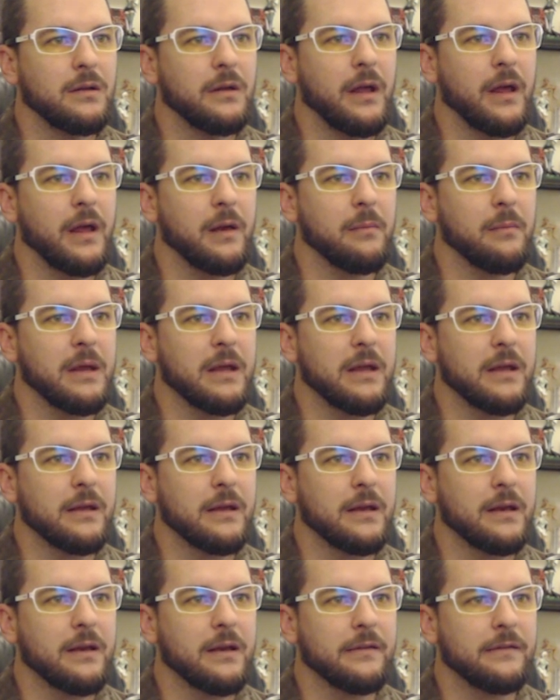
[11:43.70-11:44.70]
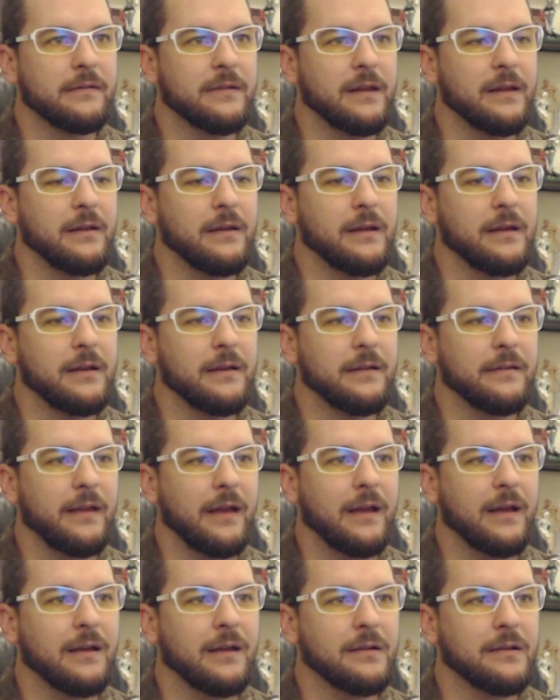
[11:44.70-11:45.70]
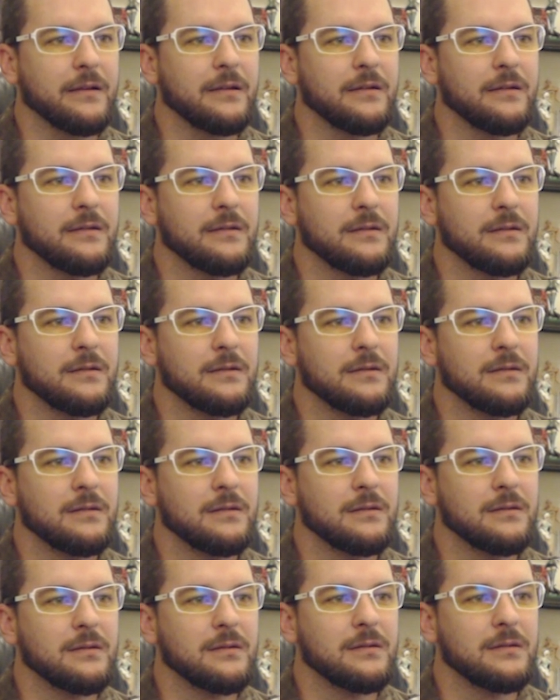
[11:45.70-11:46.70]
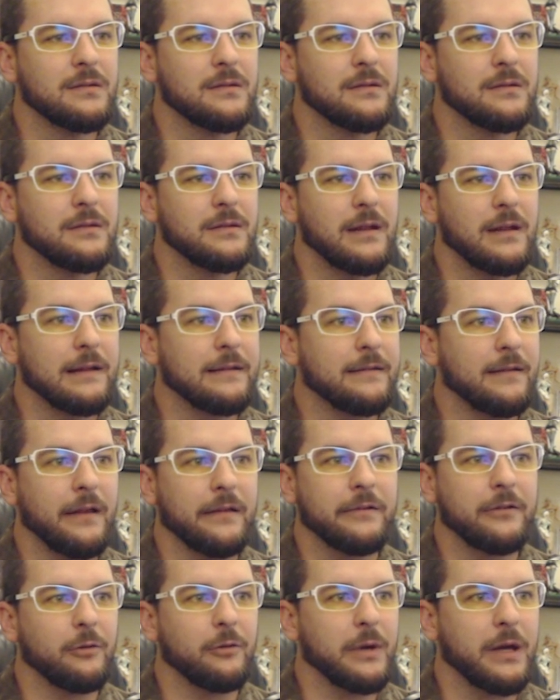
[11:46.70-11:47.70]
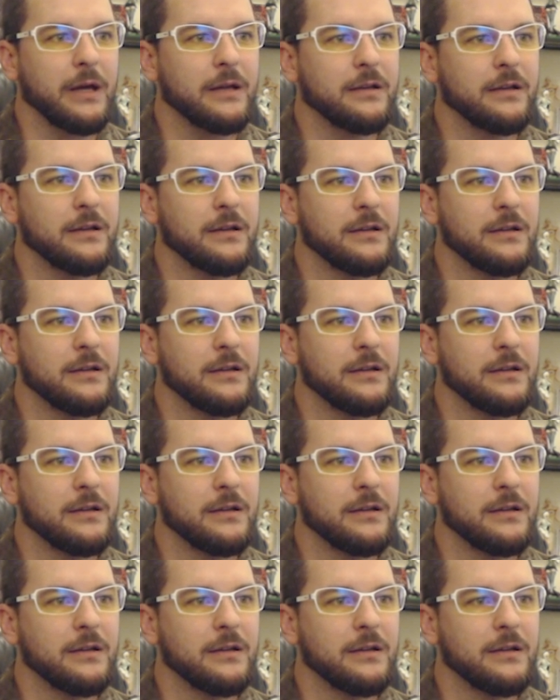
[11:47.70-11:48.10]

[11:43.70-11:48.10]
enemy in his hand. That's not so bad.